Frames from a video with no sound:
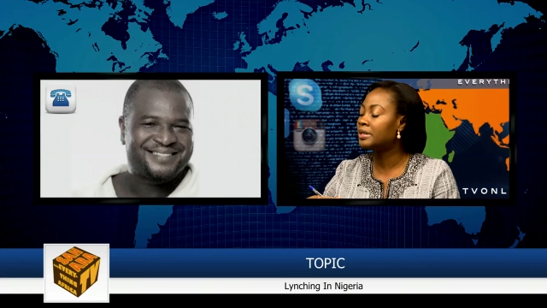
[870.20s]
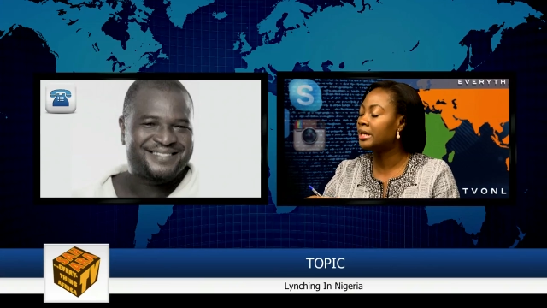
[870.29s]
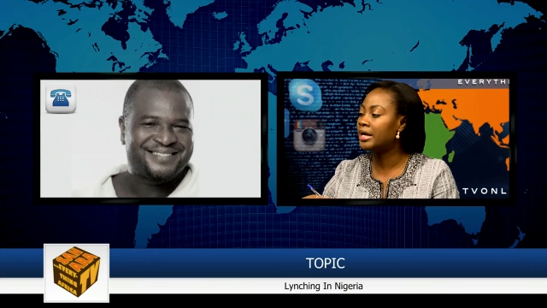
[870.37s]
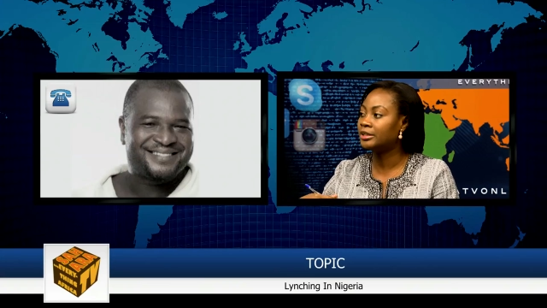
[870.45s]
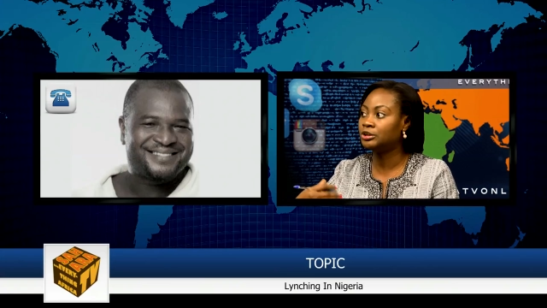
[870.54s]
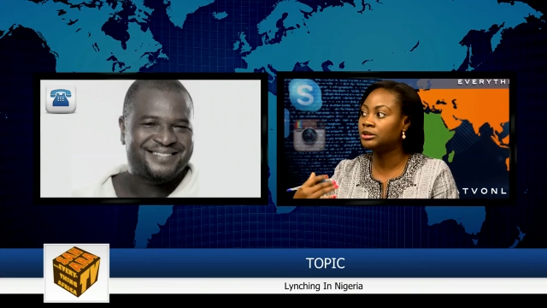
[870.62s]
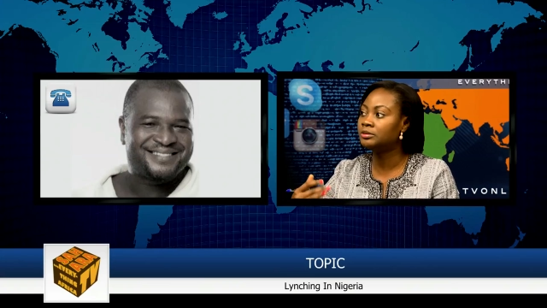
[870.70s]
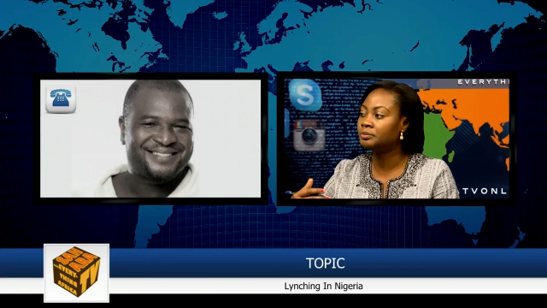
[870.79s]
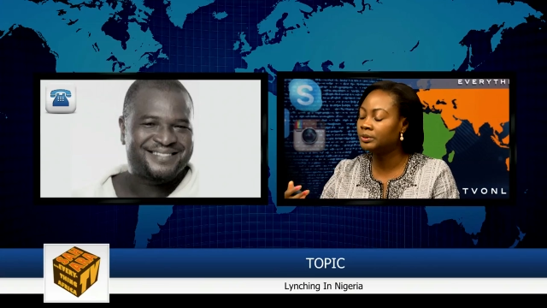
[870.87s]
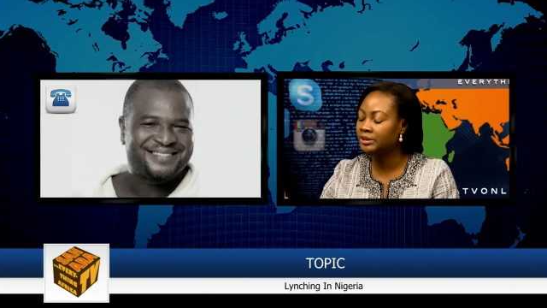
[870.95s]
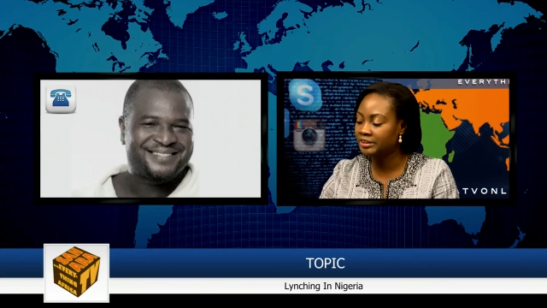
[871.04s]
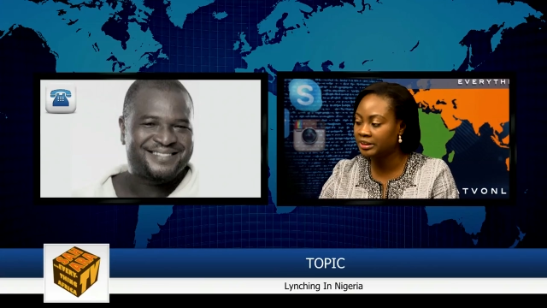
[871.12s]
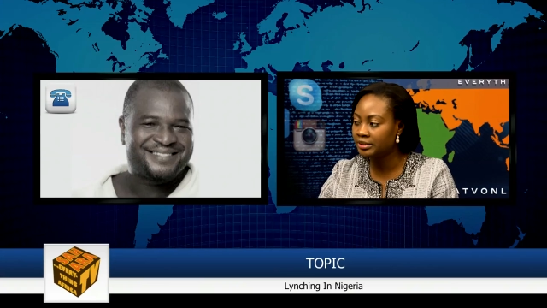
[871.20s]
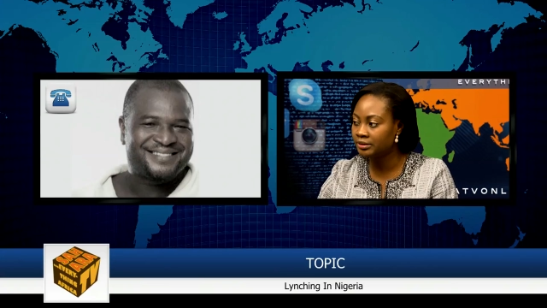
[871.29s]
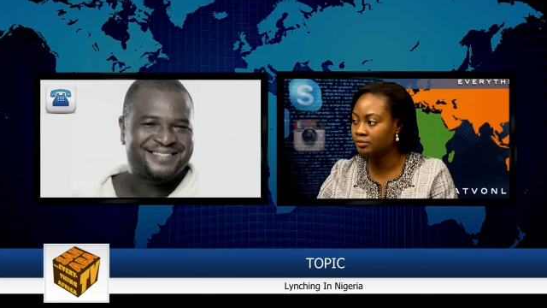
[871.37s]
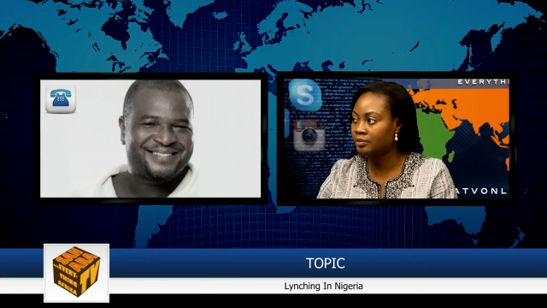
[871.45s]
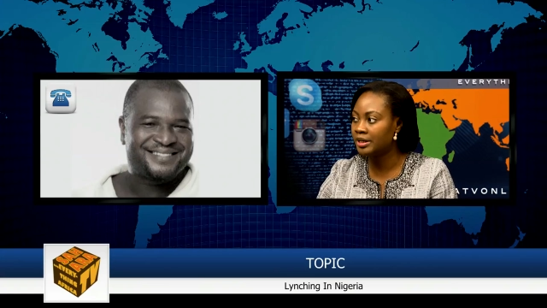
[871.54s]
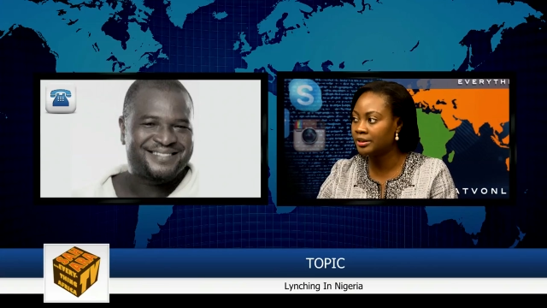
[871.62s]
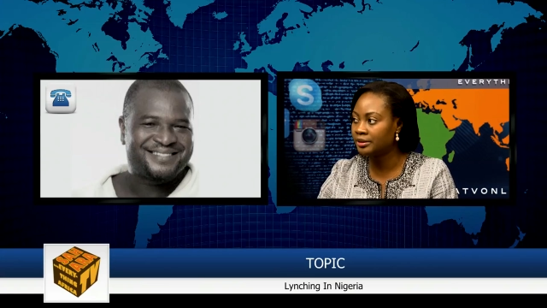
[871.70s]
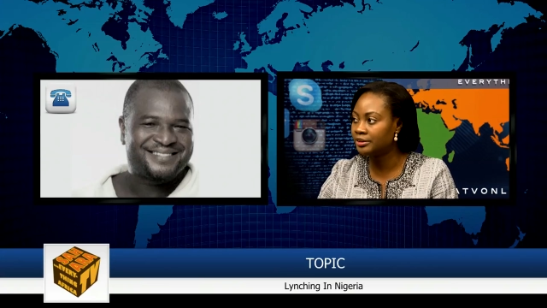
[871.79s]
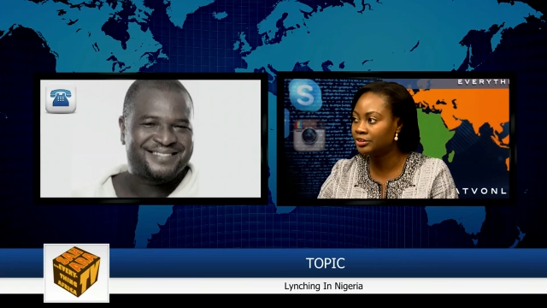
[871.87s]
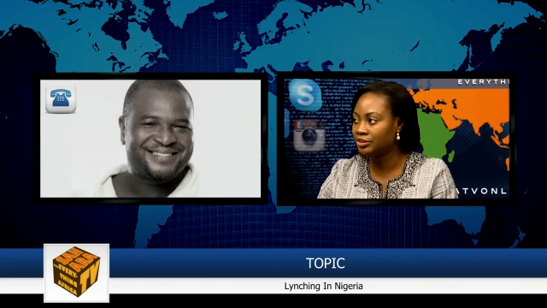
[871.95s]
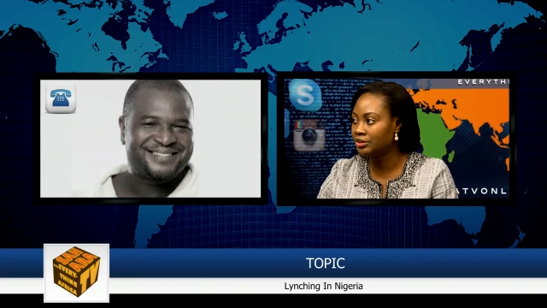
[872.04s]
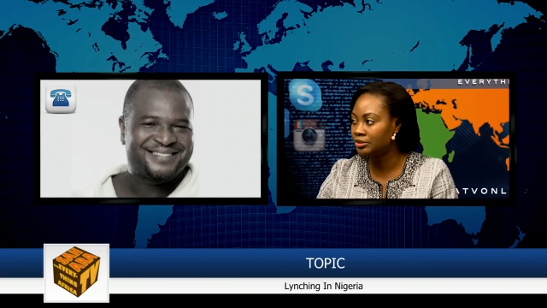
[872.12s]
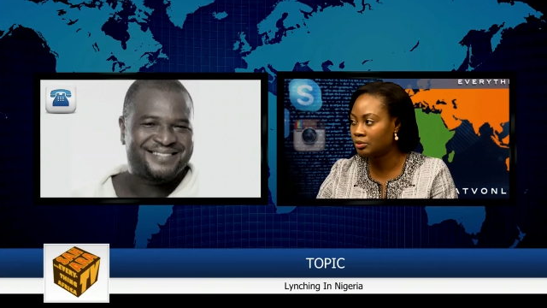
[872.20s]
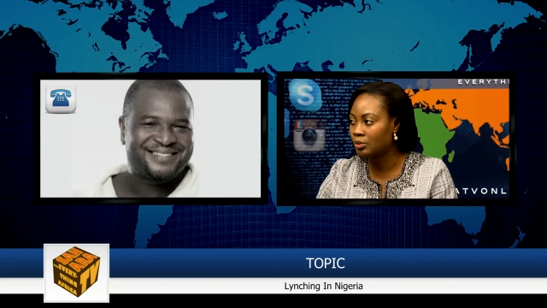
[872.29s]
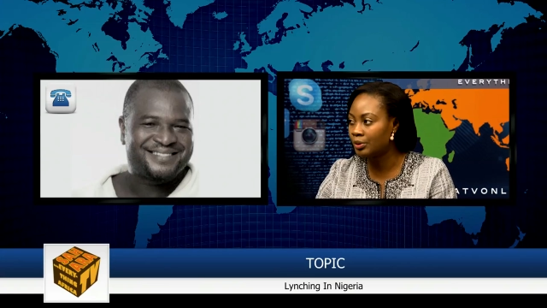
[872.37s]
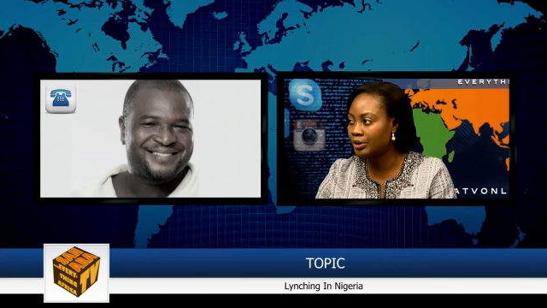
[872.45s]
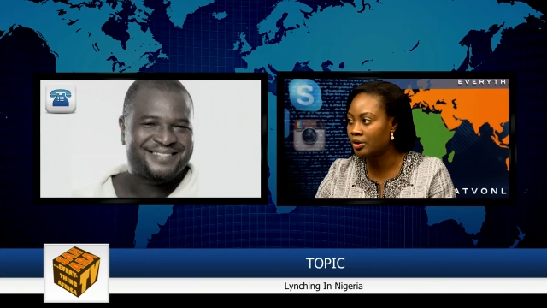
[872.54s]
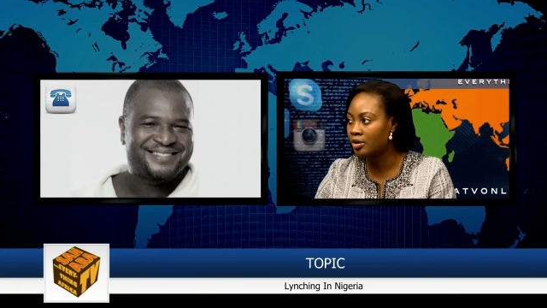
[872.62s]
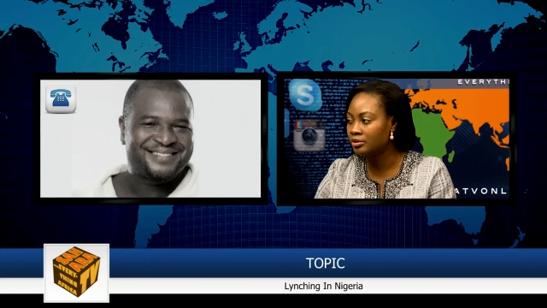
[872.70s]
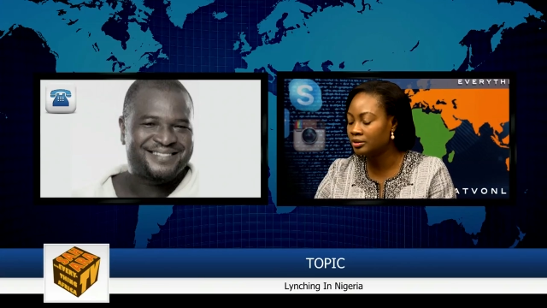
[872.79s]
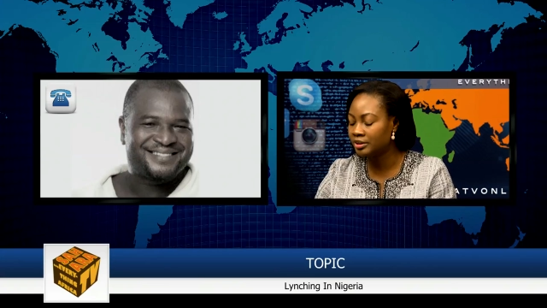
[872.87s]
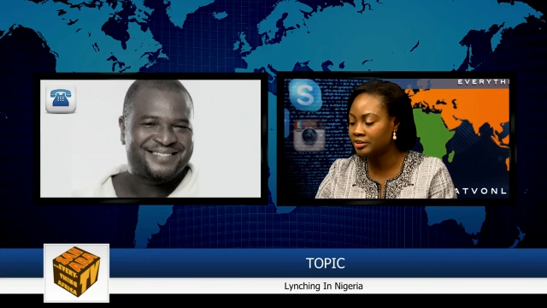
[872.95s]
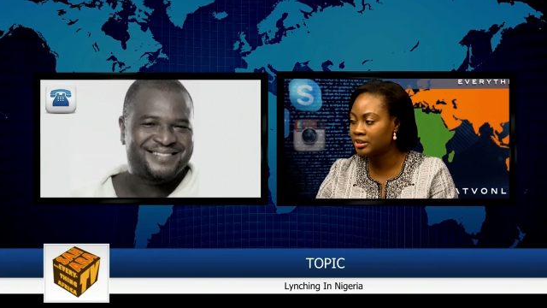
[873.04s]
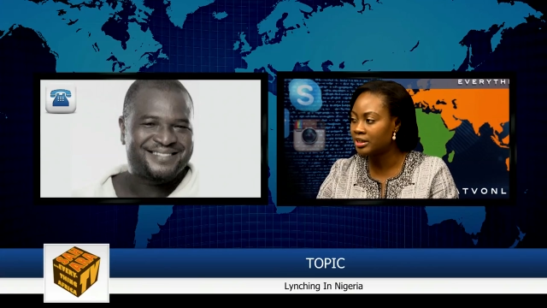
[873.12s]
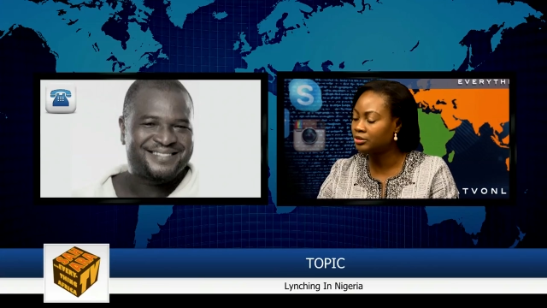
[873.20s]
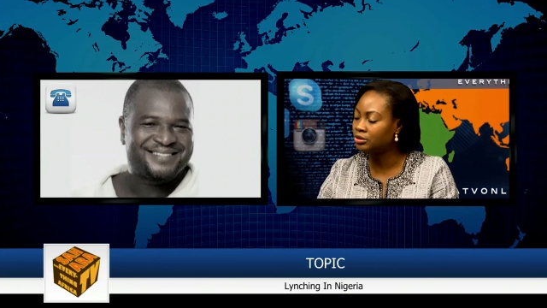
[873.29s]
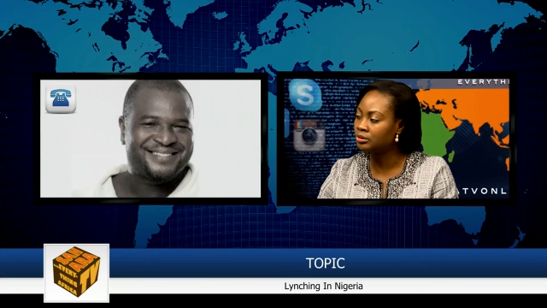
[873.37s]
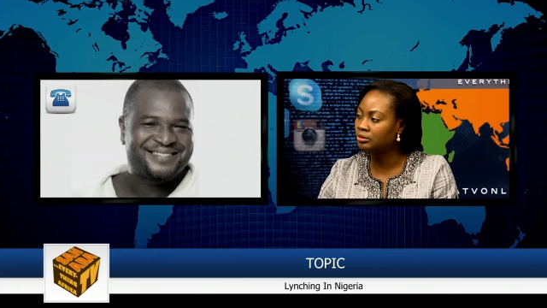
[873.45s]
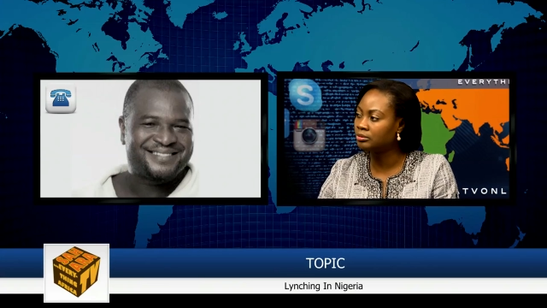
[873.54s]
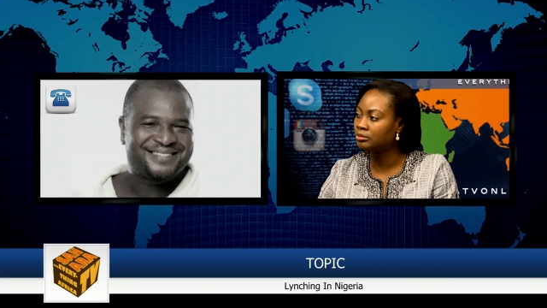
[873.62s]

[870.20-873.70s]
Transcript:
Speaker 1: are actually present when lynching is going on. Is that true?